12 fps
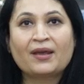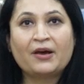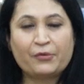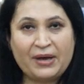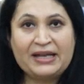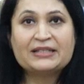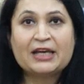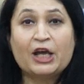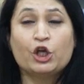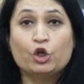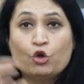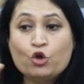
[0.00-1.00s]
Right?
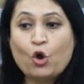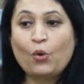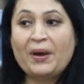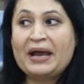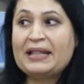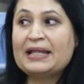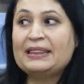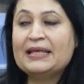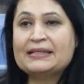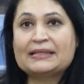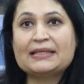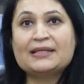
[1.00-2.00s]
You know it that
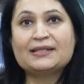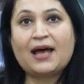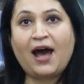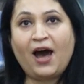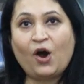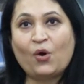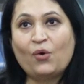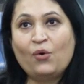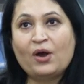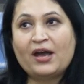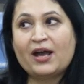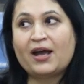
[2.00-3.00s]
this is how,
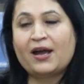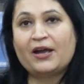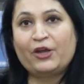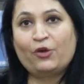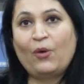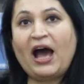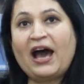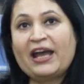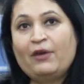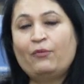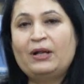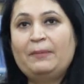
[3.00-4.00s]

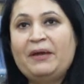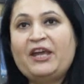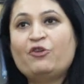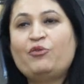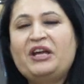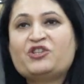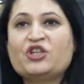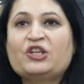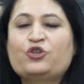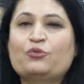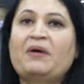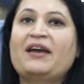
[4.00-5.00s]
I will be reaching
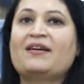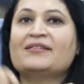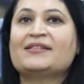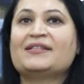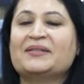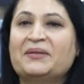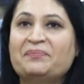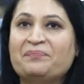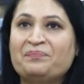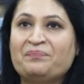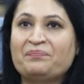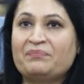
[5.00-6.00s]
to my answer.
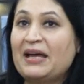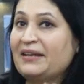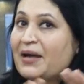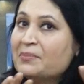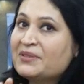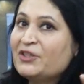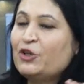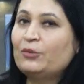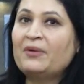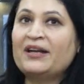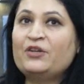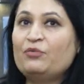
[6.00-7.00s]
That comes in your
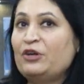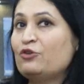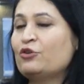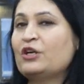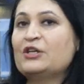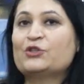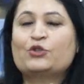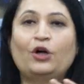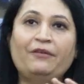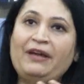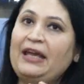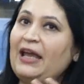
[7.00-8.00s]
mind when you're
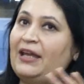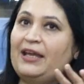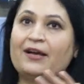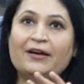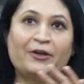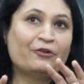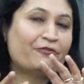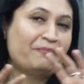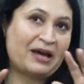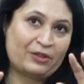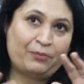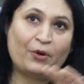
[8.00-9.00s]
solving any kind of
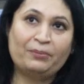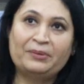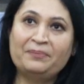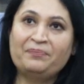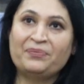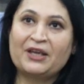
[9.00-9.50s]
math problem.